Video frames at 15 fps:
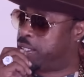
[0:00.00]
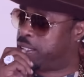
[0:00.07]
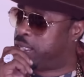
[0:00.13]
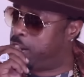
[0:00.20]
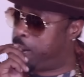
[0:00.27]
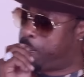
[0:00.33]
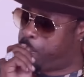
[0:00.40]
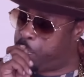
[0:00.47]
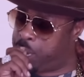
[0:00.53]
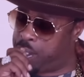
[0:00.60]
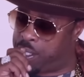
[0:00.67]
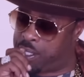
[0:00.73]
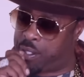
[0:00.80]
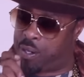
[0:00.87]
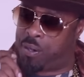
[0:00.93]
and, and
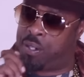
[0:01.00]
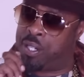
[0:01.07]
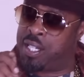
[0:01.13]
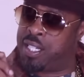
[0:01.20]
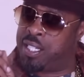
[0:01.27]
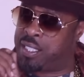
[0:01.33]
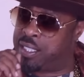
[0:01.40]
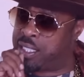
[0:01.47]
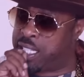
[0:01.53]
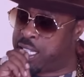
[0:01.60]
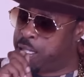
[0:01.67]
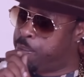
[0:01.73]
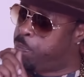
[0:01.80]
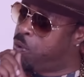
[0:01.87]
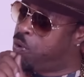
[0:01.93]
you know
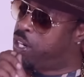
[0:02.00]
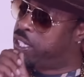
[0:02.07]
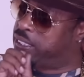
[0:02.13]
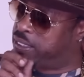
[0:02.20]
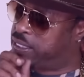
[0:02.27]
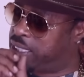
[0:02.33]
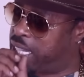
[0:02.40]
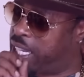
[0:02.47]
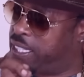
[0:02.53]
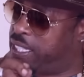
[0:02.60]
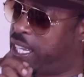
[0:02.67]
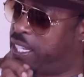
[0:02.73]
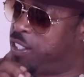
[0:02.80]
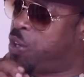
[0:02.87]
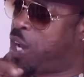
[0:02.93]
key points that,
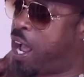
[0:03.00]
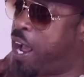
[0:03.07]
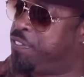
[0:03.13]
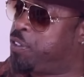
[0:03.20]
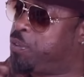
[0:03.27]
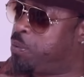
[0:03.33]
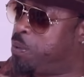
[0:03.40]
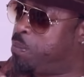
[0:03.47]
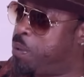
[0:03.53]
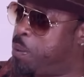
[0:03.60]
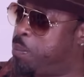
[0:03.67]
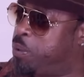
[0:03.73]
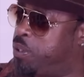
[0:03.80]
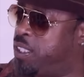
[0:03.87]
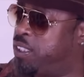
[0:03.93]
that you have to
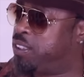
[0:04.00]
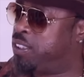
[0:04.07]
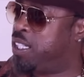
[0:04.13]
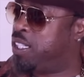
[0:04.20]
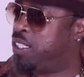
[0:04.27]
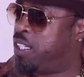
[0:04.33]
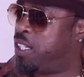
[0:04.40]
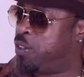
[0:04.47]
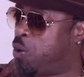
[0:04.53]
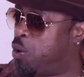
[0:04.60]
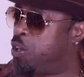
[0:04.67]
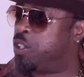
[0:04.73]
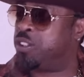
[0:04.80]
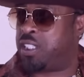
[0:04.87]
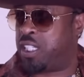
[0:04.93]
remember this in
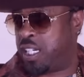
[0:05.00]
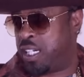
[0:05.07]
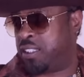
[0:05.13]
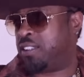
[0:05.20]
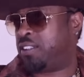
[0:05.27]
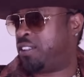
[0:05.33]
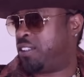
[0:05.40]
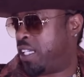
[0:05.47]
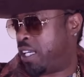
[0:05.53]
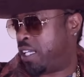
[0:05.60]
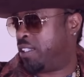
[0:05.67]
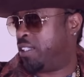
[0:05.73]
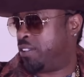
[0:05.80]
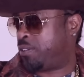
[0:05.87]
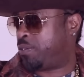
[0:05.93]
order to
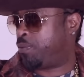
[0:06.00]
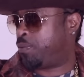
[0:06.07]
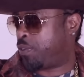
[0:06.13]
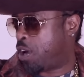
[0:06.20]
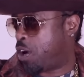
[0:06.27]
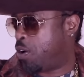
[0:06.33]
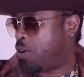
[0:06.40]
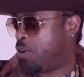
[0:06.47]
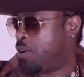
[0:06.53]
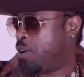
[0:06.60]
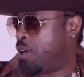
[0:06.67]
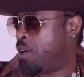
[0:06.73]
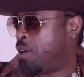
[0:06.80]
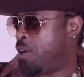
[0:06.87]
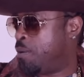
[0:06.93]
understand this flow
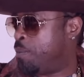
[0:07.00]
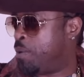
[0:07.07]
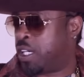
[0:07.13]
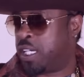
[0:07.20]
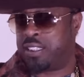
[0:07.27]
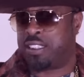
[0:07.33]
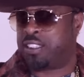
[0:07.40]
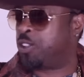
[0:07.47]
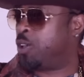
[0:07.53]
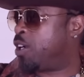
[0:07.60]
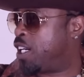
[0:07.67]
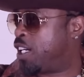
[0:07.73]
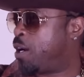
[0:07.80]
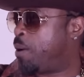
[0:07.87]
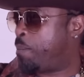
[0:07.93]
mm-hmm. because it's
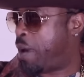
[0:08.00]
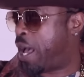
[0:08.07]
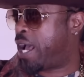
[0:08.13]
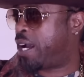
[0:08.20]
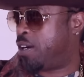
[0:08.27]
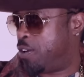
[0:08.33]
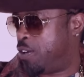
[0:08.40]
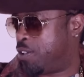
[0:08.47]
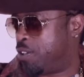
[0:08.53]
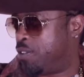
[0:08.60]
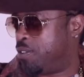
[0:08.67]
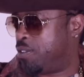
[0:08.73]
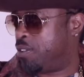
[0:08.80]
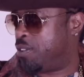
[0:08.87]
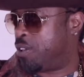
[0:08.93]
going to come back on
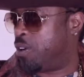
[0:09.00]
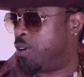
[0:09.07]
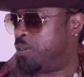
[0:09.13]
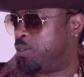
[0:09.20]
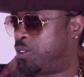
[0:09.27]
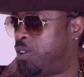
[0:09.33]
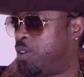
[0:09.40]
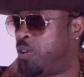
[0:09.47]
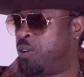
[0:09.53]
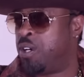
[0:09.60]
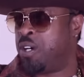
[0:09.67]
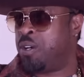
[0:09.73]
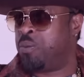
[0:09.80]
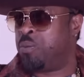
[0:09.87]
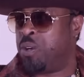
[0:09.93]
you you know so
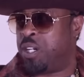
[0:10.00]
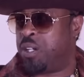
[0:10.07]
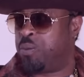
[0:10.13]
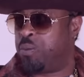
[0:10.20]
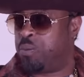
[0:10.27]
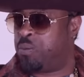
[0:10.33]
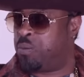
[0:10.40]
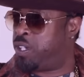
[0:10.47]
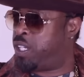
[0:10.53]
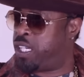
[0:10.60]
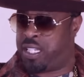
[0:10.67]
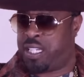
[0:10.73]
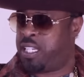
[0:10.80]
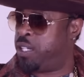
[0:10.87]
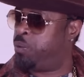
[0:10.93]
what
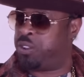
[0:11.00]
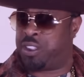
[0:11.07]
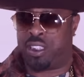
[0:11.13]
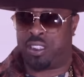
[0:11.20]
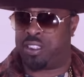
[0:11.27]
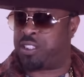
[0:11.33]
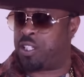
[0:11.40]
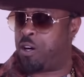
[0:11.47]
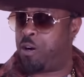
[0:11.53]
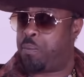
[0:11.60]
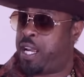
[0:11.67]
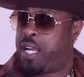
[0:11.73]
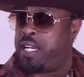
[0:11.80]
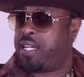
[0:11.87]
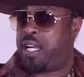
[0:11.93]
he, he was just
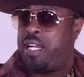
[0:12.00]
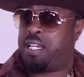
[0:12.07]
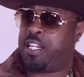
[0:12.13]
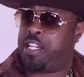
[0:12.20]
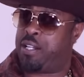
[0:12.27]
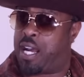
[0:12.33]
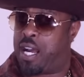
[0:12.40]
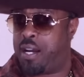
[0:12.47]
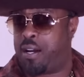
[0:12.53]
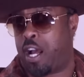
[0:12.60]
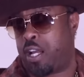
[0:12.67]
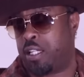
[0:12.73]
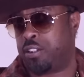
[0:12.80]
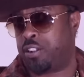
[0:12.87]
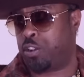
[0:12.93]
dope and and he
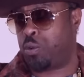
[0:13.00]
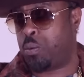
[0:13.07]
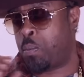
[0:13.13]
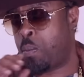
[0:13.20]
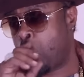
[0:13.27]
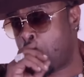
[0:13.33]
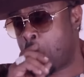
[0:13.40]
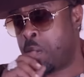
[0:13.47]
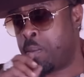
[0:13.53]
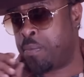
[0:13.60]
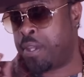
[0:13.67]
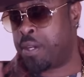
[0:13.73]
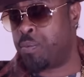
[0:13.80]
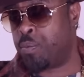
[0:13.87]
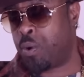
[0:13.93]
I, I assume
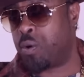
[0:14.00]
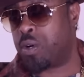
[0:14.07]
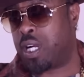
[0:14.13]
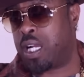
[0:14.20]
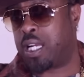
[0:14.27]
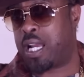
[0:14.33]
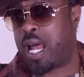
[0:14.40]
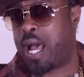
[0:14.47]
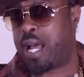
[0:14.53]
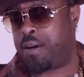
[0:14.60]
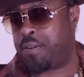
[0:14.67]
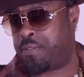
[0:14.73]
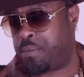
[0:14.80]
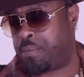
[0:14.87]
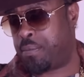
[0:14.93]
he wrote a lot
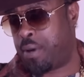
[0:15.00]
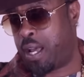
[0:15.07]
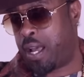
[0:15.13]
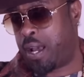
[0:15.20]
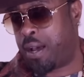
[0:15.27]
of them